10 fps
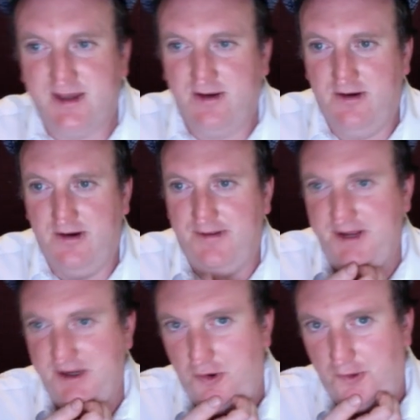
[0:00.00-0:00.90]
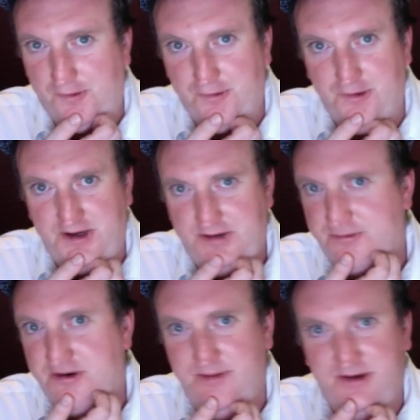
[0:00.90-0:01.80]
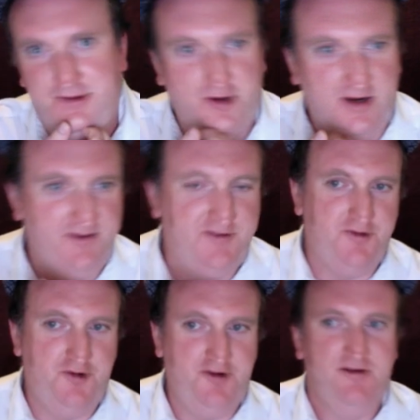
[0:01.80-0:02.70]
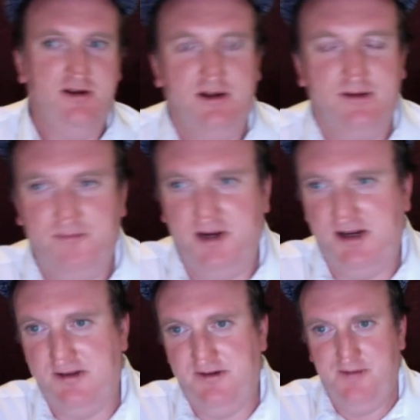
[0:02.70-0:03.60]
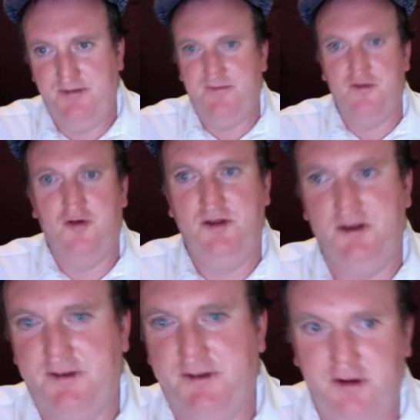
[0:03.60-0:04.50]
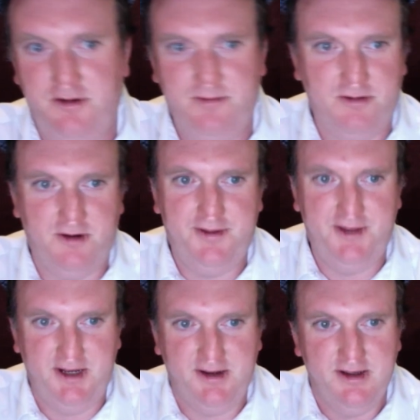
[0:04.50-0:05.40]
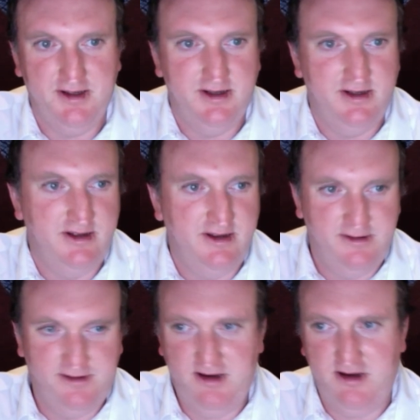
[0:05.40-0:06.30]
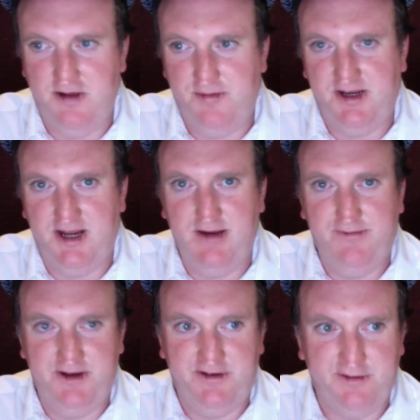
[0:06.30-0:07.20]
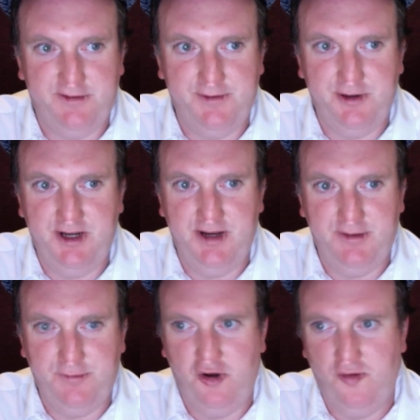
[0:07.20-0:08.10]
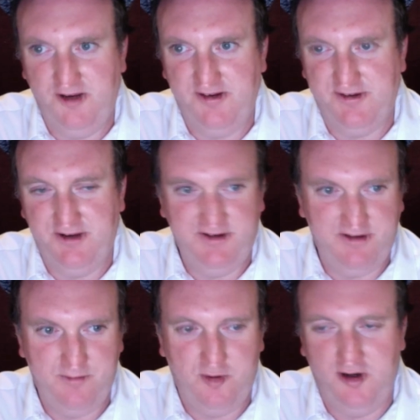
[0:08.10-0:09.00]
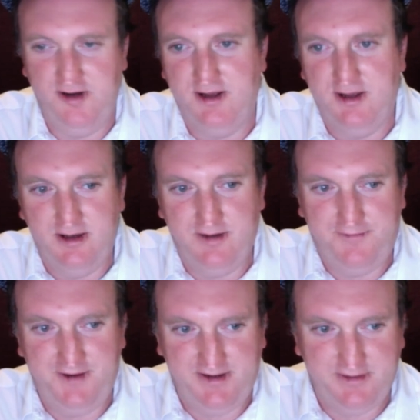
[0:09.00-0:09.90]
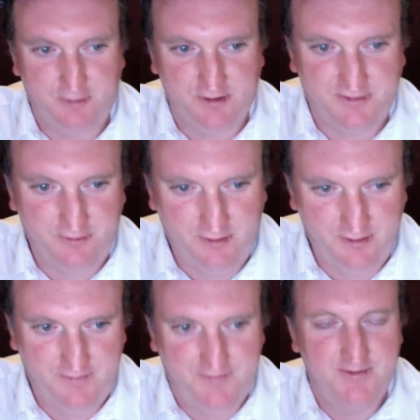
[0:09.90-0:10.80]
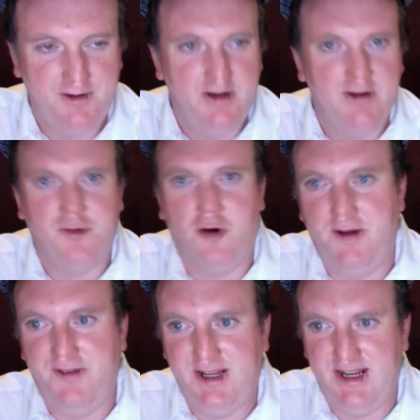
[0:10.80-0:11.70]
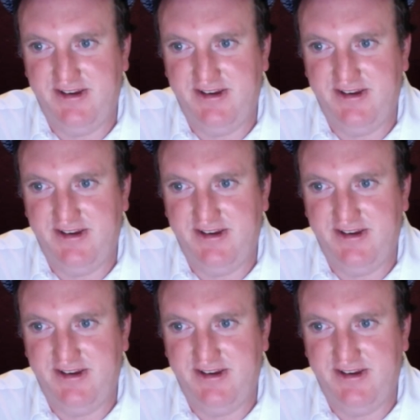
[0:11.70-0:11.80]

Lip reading: I think all 3 Prema drivers should make the jump to Formula 2, but I think Dino Boganovic's very underwhelming season might affect what sort of drive he gets